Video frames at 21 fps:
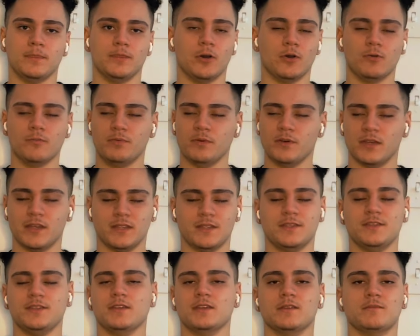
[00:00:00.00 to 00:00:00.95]
Don't put
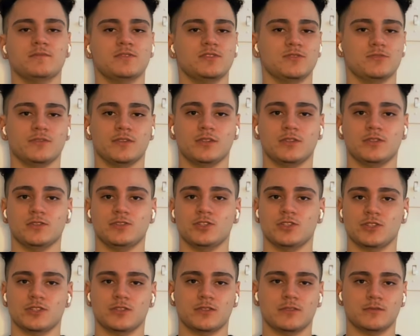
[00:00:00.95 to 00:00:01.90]
anything in between.
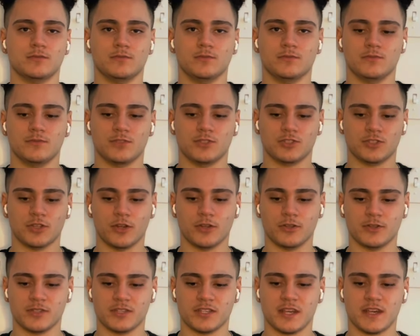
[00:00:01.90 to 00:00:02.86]
Just
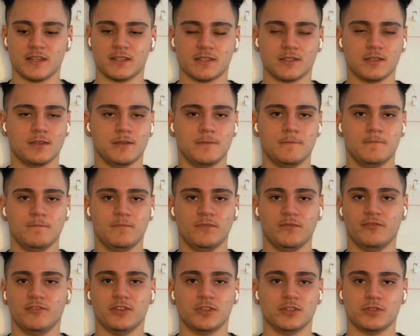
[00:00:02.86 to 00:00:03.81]
start your task,
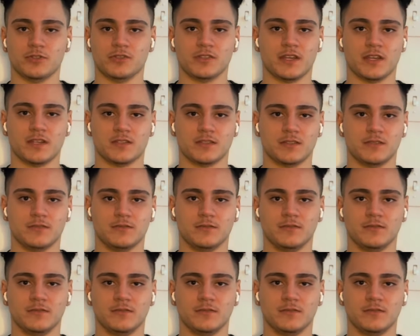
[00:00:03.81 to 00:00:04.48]
finish your task.